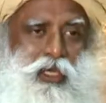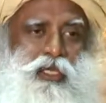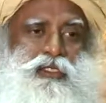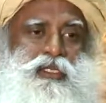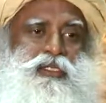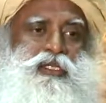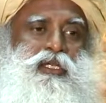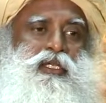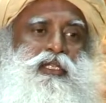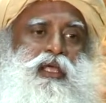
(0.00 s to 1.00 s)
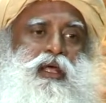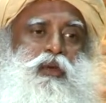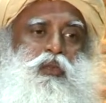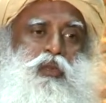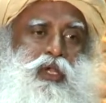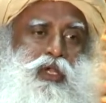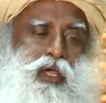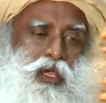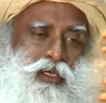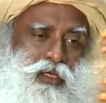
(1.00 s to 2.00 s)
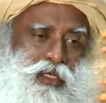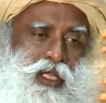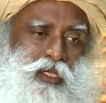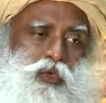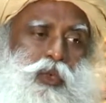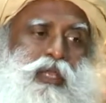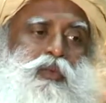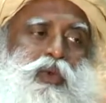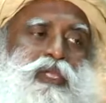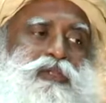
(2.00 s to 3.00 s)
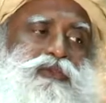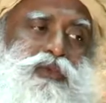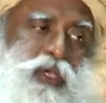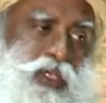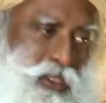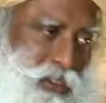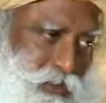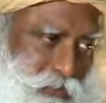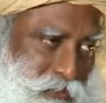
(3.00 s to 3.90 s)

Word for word: Essentially, there are 112 ways of doing it.